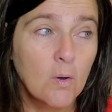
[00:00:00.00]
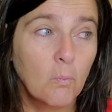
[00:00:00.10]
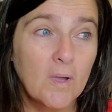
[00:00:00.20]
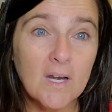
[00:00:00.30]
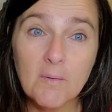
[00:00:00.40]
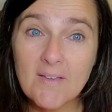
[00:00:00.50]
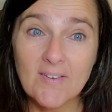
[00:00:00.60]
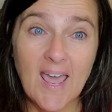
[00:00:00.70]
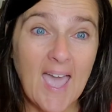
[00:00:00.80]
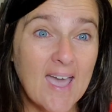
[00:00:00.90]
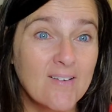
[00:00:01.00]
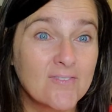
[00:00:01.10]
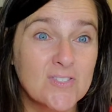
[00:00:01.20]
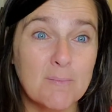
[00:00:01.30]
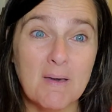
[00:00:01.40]
We don't even
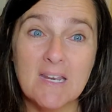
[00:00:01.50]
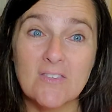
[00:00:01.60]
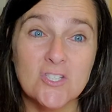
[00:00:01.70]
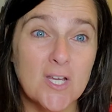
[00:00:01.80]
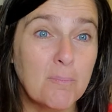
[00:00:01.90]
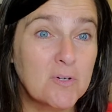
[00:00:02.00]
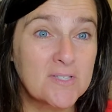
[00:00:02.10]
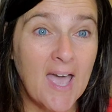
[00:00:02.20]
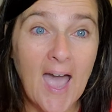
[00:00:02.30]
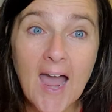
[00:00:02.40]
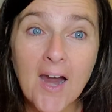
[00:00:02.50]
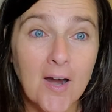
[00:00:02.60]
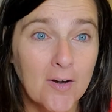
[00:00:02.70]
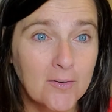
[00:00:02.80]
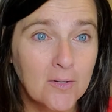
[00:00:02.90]
have somebody the shepherd's
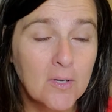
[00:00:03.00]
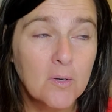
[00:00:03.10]
hired.